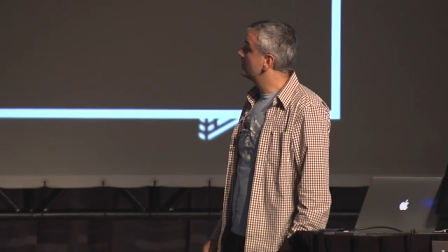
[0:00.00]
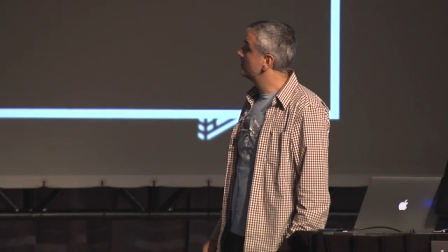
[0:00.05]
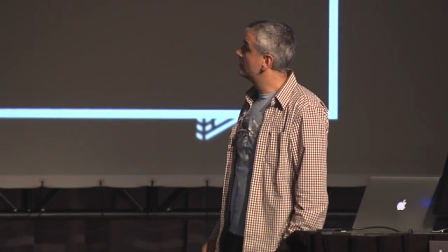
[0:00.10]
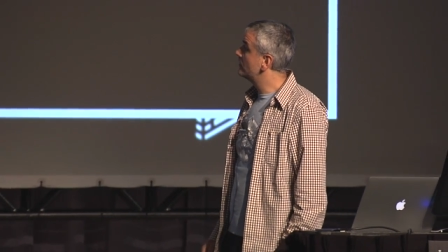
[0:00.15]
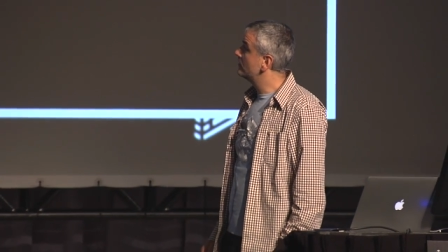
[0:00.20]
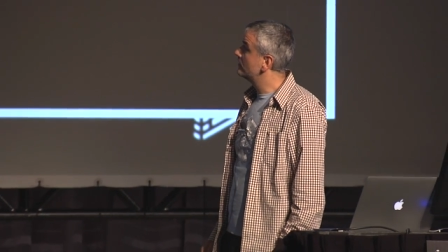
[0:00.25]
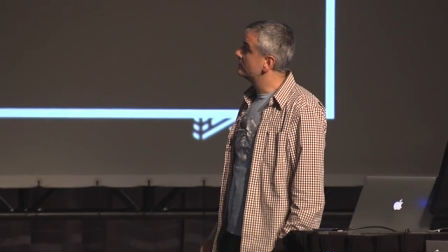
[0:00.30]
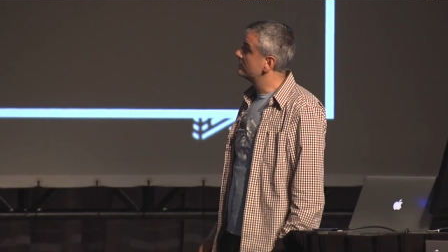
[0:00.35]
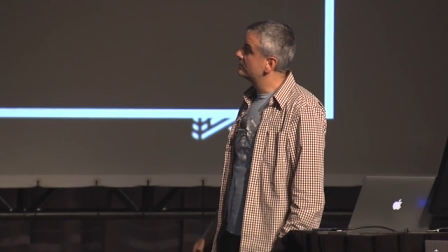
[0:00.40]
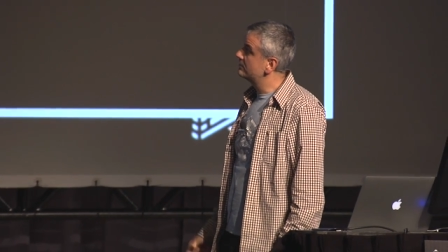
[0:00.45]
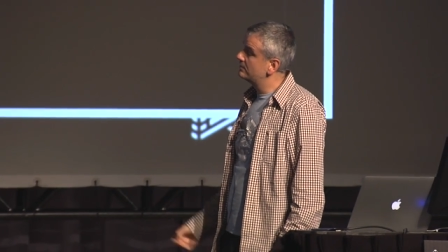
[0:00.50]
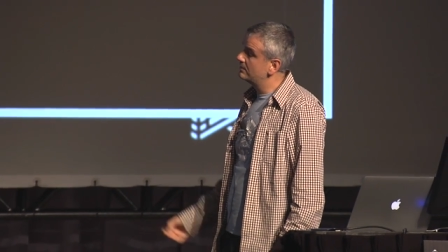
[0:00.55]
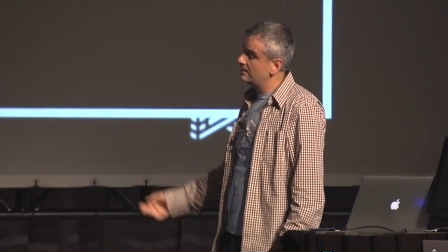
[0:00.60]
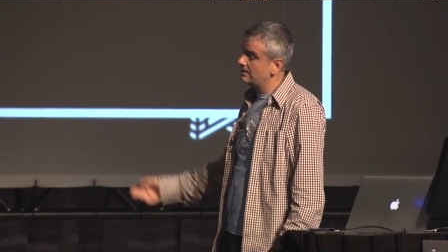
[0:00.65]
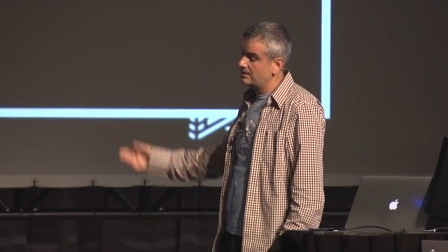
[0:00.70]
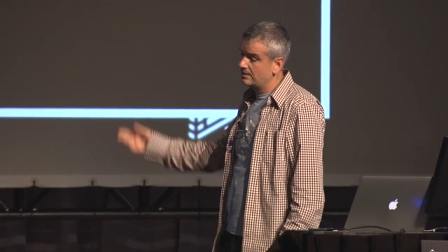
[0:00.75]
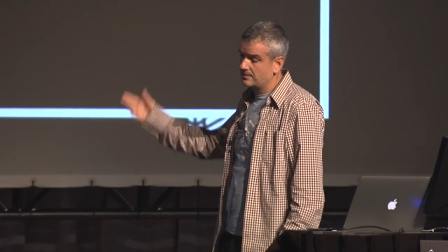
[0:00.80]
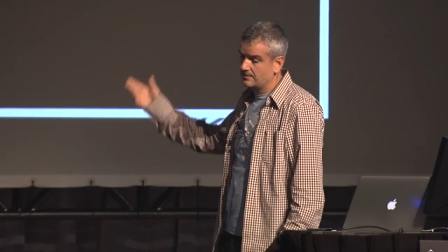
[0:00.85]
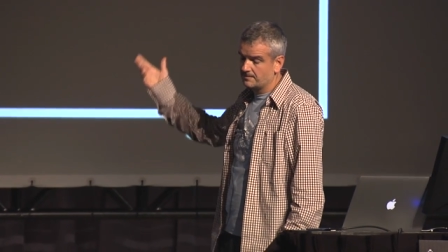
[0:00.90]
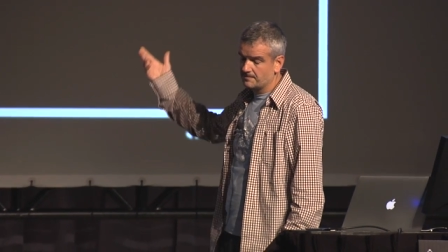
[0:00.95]
of course,
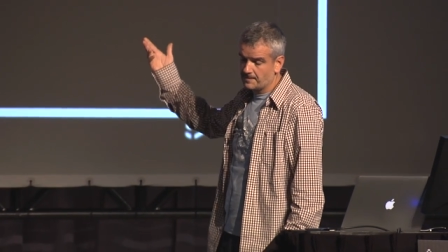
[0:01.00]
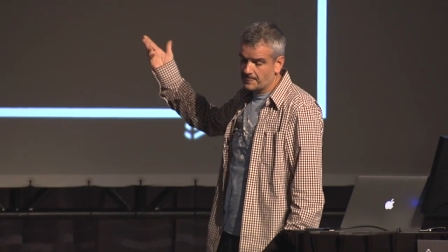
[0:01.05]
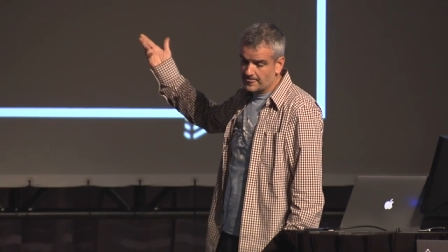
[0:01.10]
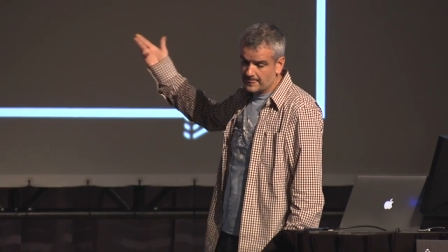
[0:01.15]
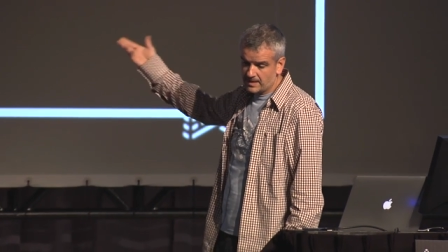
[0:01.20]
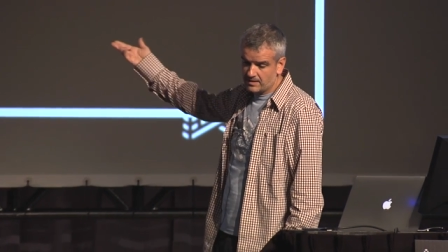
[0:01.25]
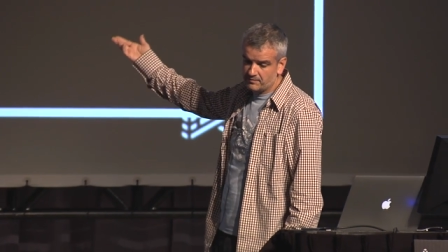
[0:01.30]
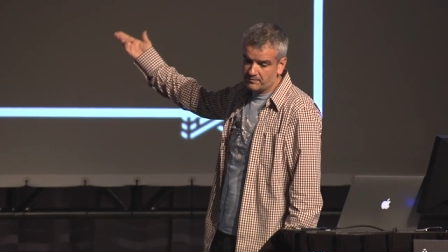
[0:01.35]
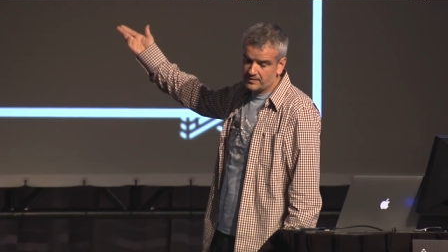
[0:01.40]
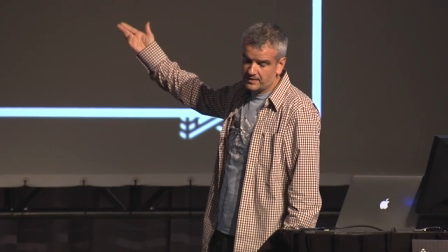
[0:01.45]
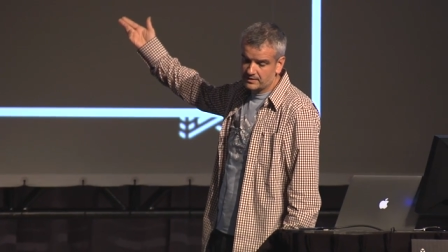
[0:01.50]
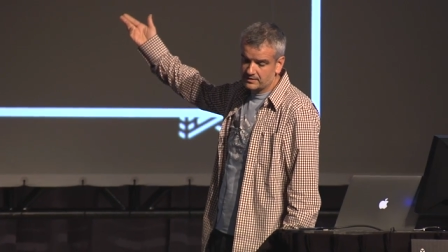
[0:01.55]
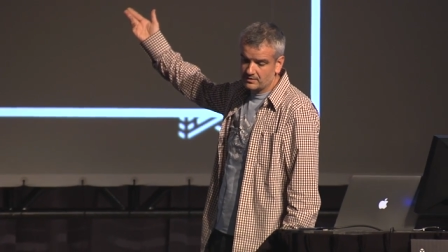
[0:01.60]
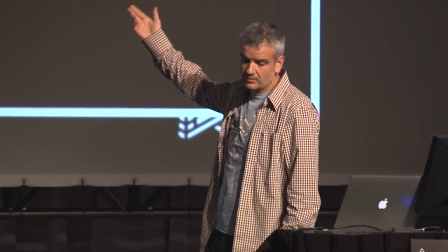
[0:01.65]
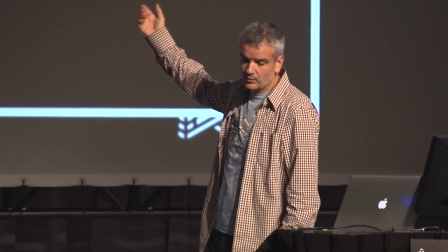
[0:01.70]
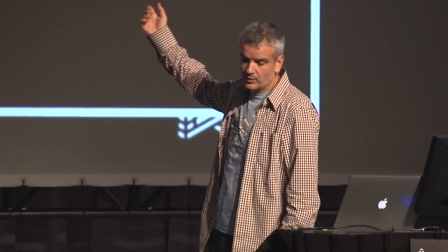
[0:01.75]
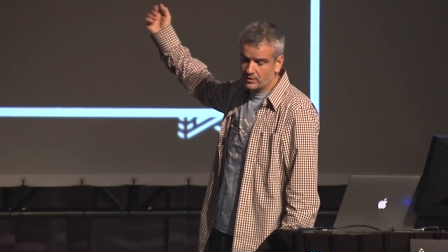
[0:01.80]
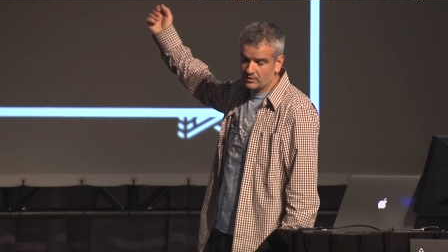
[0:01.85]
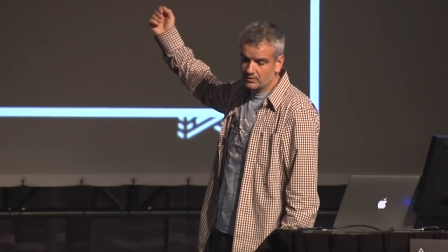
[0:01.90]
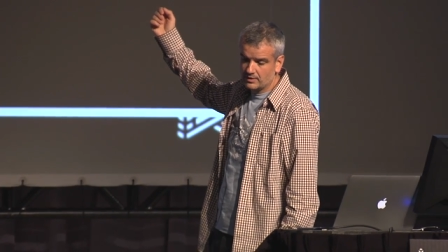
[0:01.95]
the fact
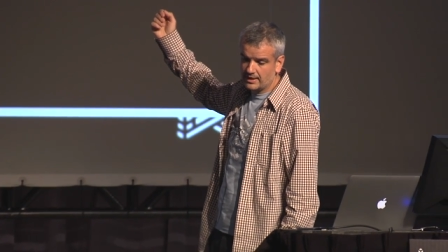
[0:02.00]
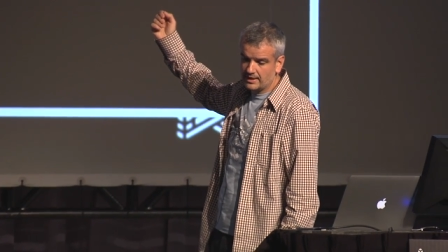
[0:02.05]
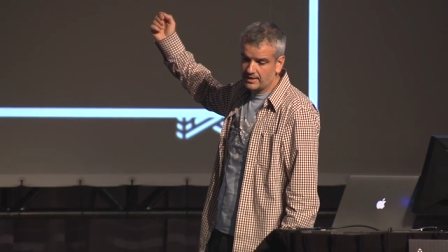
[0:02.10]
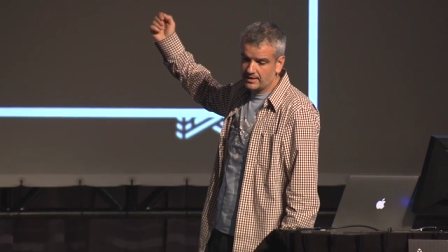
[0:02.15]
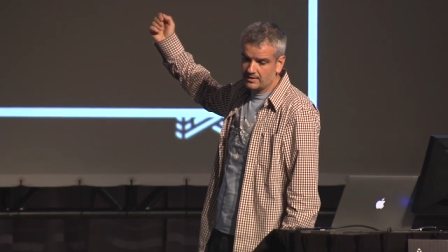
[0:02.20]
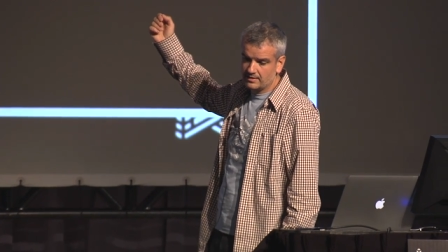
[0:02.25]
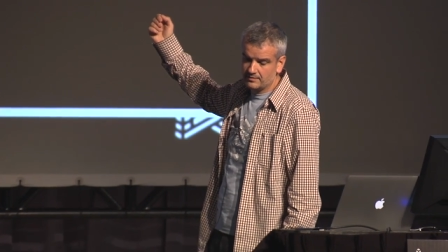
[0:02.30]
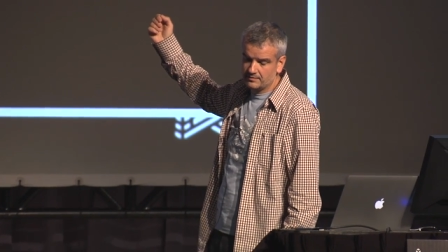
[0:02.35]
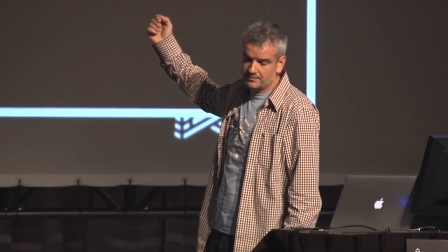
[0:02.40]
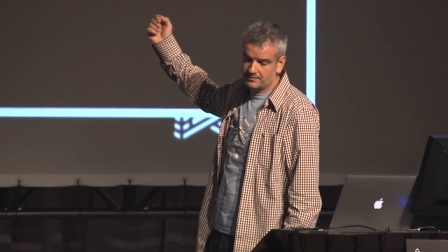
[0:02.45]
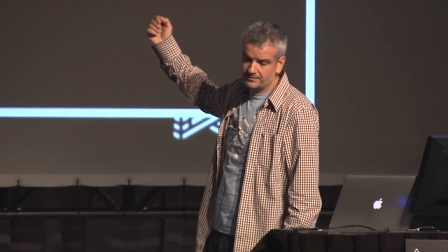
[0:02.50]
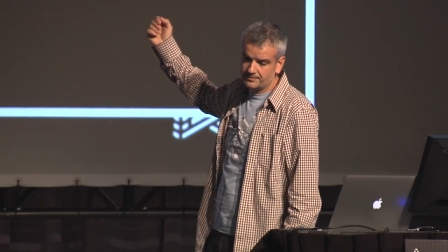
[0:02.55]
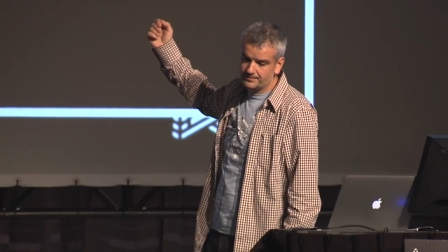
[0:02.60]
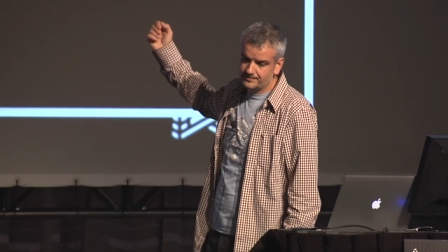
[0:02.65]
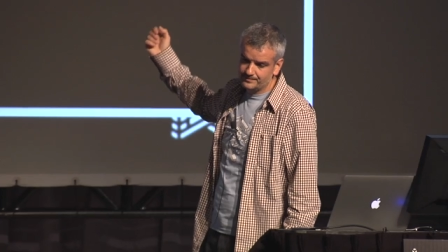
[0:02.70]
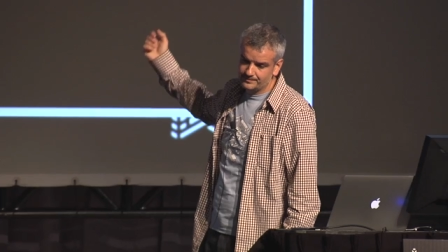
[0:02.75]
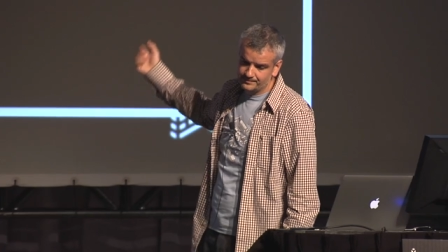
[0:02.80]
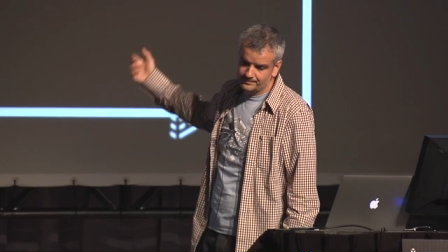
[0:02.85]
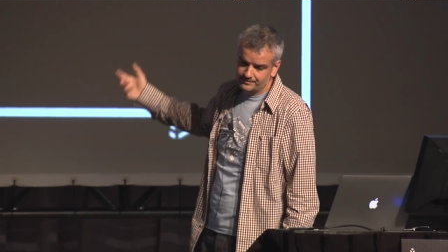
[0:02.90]
that we don't have